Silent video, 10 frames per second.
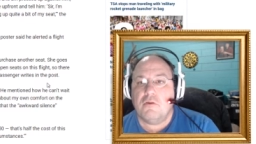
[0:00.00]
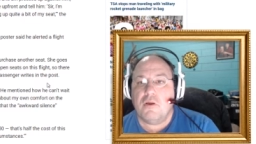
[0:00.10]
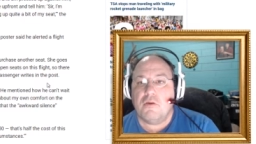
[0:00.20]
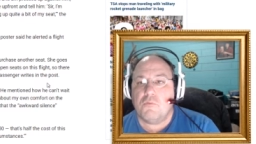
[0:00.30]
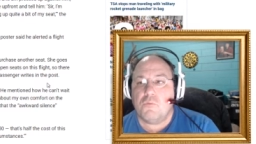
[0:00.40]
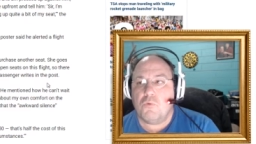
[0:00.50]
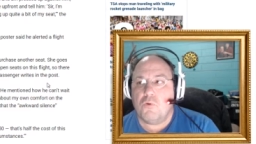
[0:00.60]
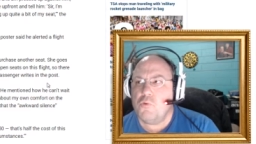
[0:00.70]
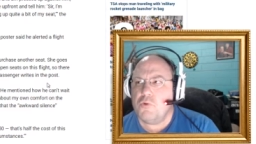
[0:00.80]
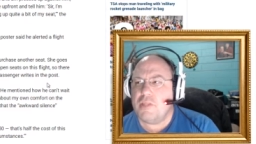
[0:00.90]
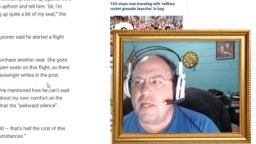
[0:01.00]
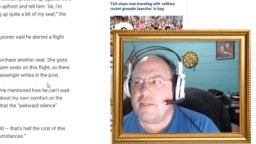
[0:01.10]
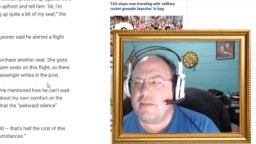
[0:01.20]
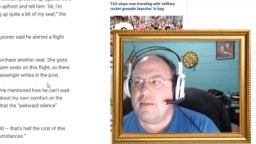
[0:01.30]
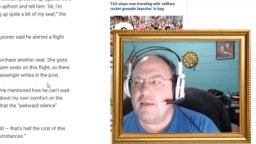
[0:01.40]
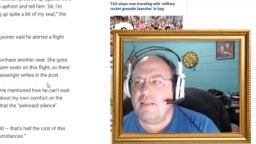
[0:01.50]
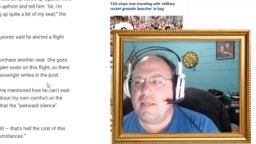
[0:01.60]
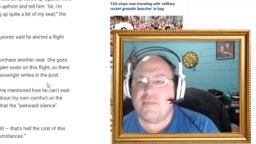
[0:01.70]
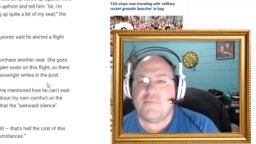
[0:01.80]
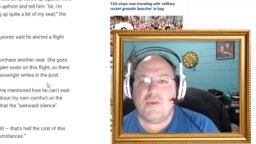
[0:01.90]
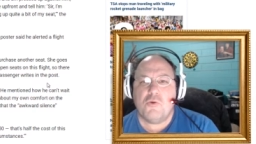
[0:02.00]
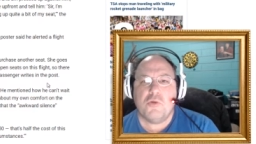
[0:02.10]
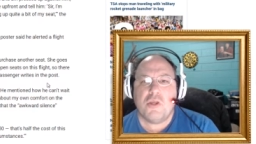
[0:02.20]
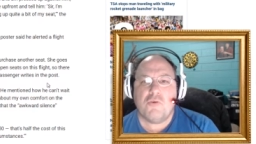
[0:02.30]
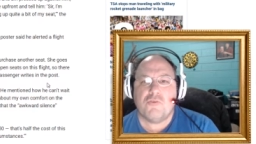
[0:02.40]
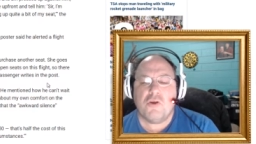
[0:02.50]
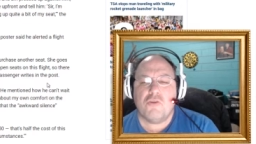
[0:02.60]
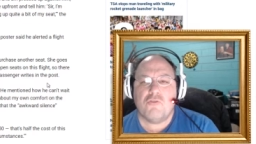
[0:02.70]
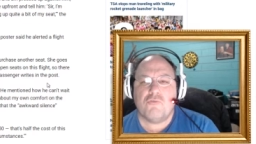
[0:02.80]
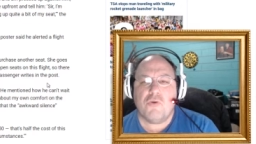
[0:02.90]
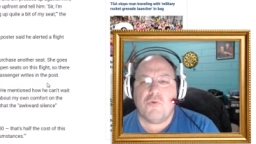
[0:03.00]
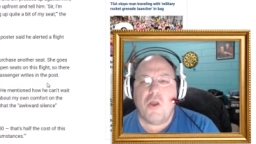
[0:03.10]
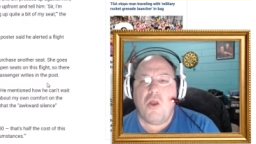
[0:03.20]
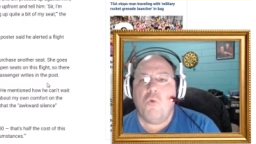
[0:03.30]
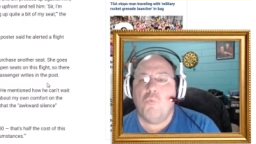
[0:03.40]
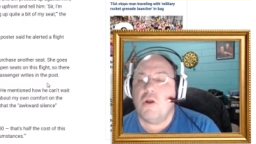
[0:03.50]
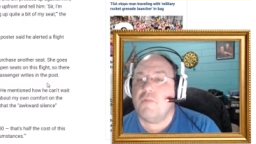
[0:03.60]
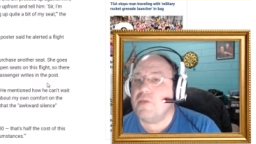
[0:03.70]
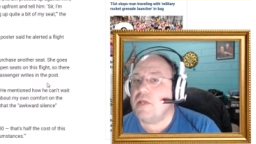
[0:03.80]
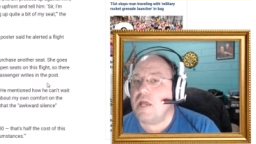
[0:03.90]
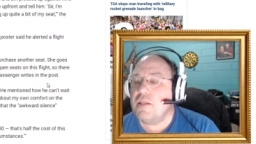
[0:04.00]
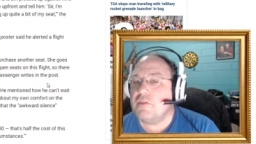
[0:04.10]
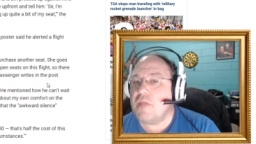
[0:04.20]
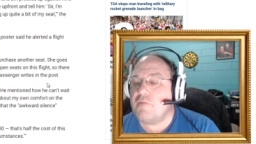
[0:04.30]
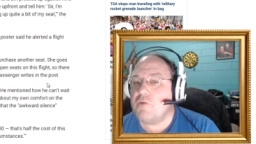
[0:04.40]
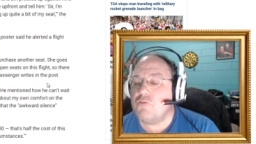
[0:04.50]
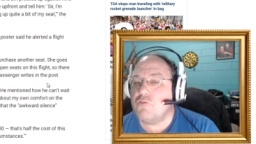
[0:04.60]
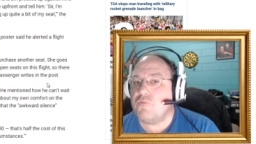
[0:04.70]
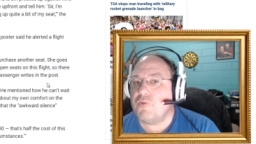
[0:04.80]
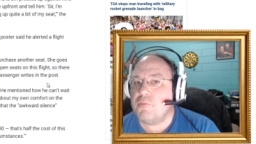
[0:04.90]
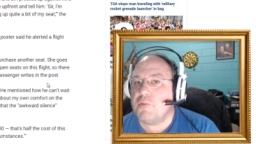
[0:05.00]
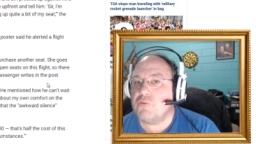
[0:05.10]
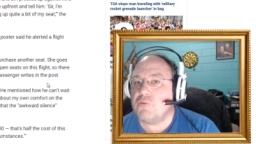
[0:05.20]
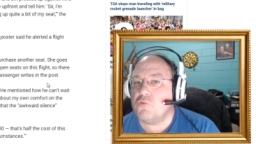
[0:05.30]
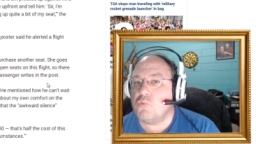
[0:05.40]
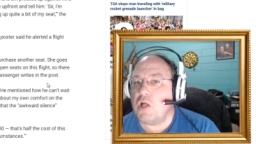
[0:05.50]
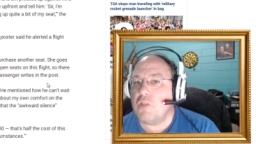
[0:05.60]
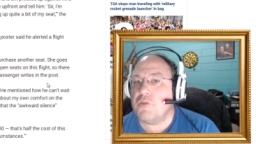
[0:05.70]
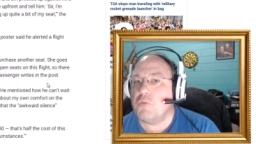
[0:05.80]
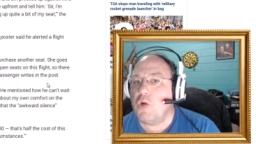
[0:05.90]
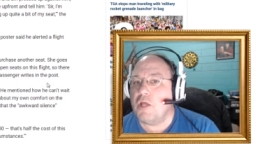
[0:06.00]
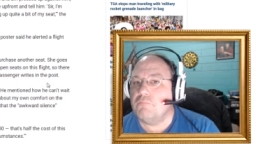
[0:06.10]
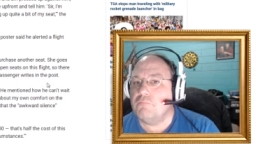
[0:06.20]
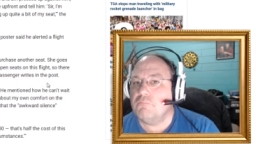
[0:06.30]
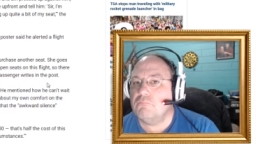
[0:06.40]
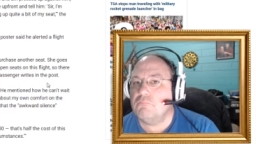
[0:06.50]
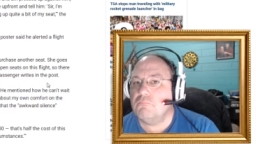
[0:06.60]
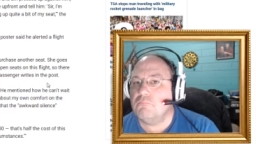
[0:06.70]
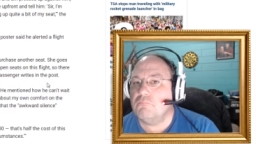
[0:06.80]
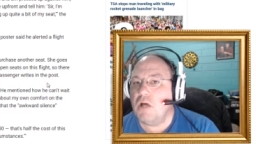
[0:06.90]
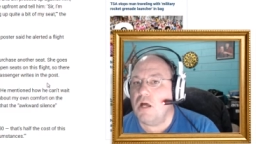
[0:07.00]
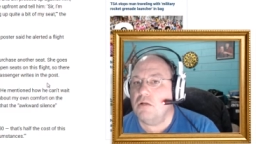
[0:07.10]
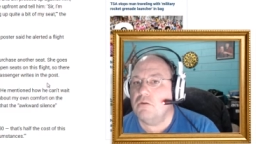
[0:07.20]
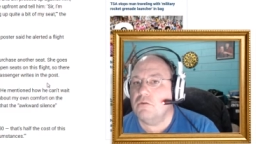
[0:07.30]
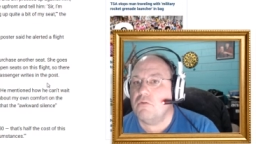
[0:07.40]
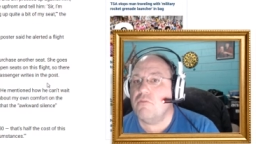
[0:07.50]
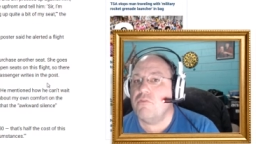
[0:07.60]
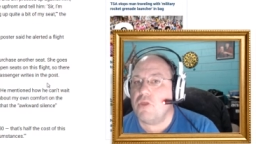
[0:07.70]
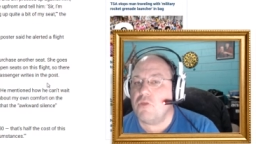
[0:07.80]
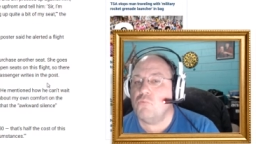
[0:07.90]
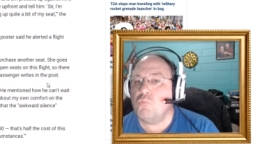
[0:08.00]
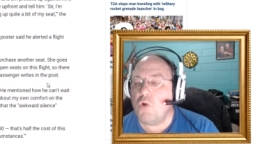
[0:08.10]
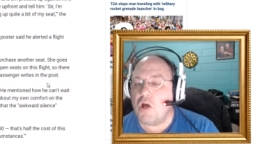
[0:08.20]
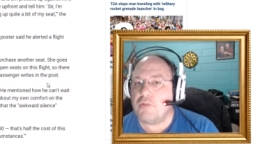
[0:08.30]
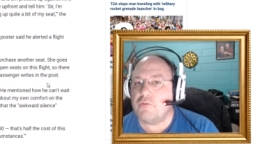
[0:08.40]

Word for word: Uh, who like like I said, who carries 150? What if the guy didn't have 150 bucks in his wallet? Then what? Huh? Then what?